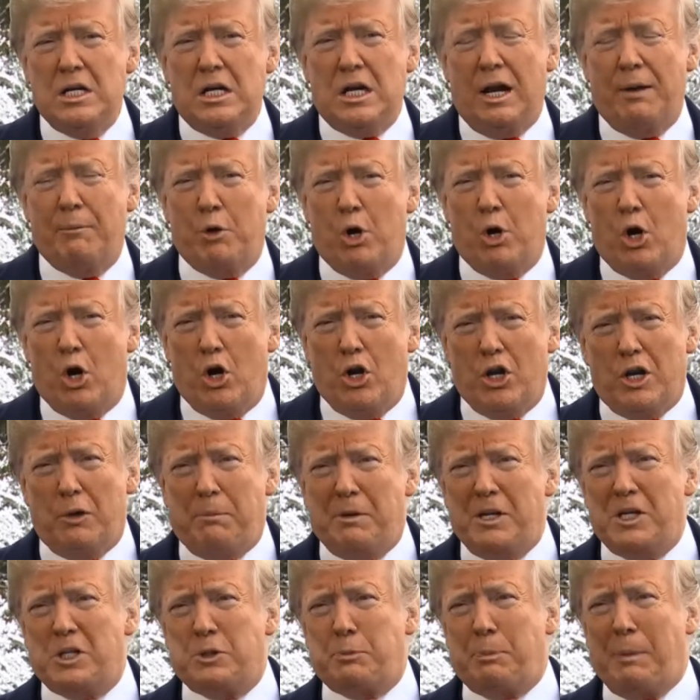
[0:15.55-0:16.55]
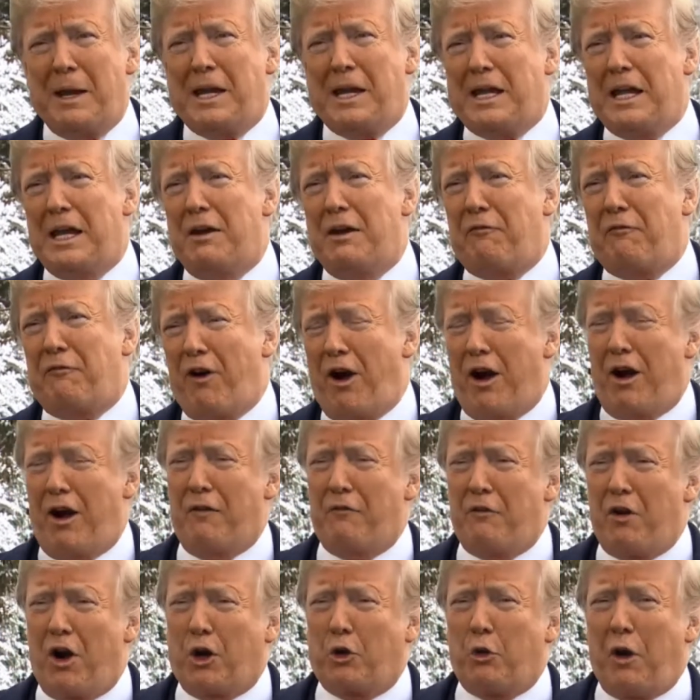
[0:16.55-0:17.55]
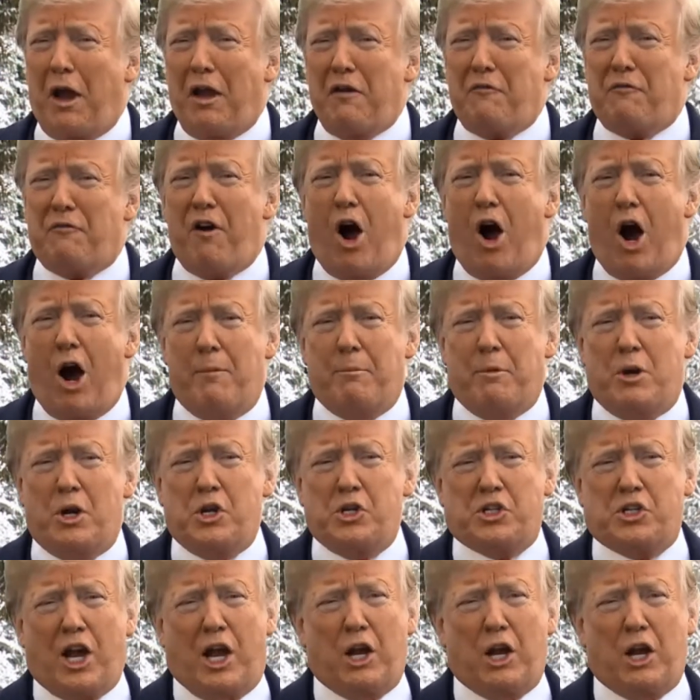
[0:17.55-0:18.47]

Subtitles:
I'm going to be speaking in front of our great farmers.